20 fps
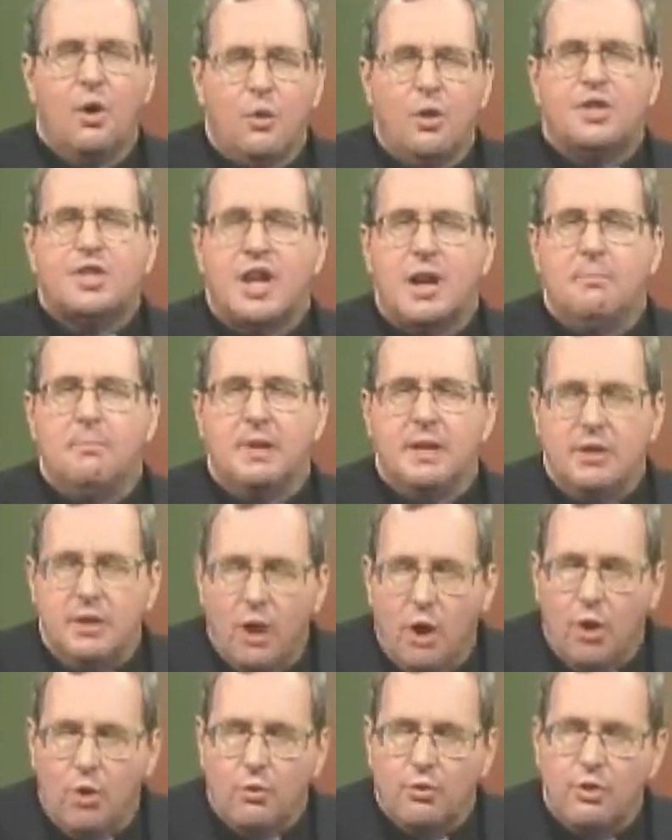which can be
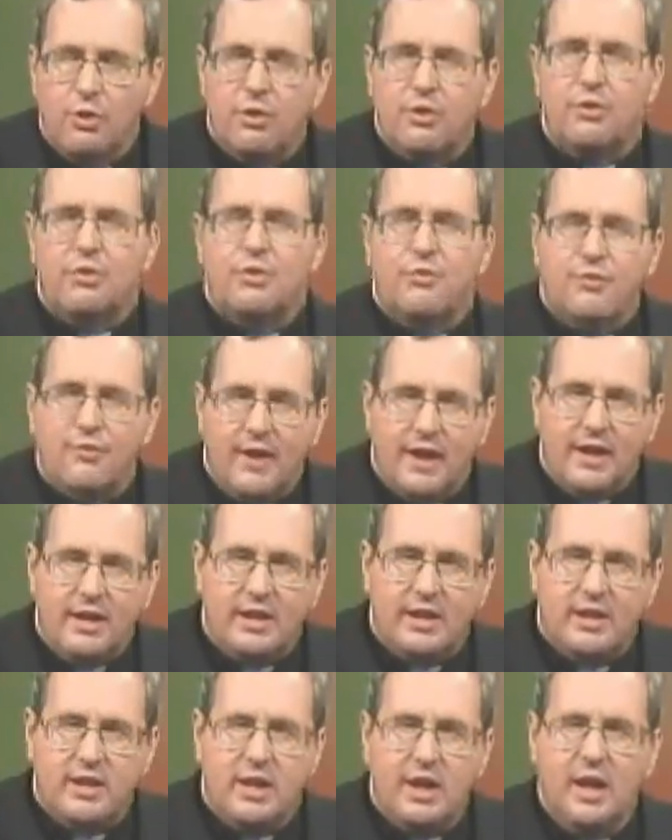known through
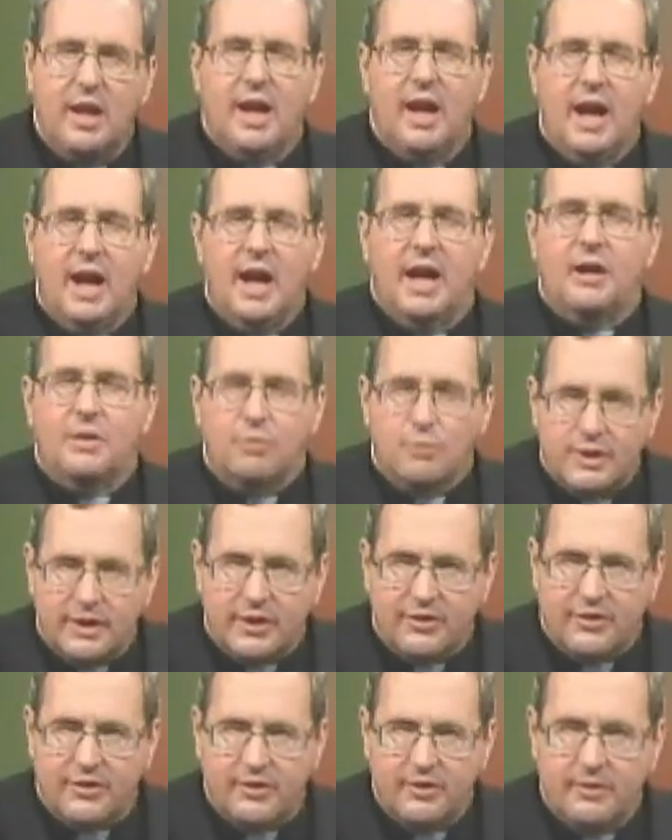faith and
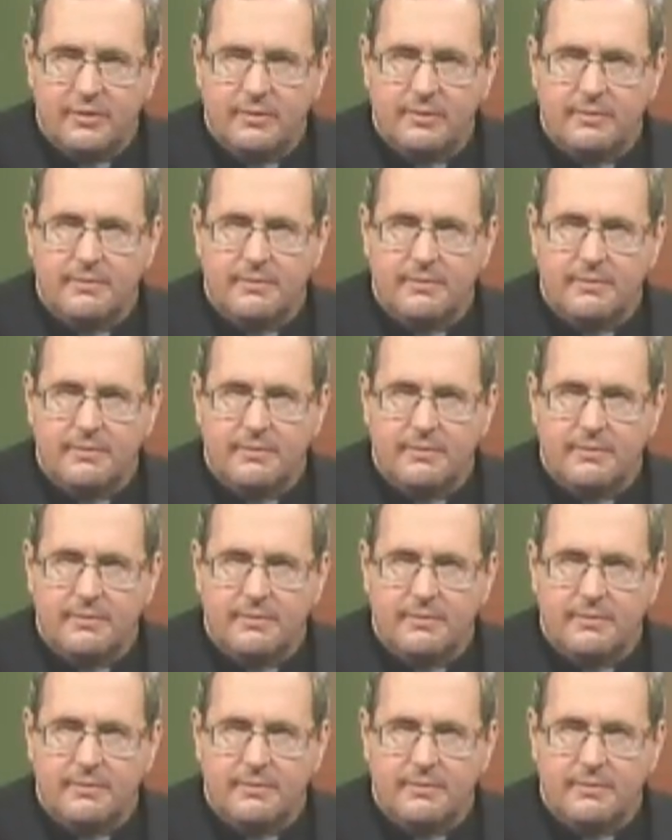reason.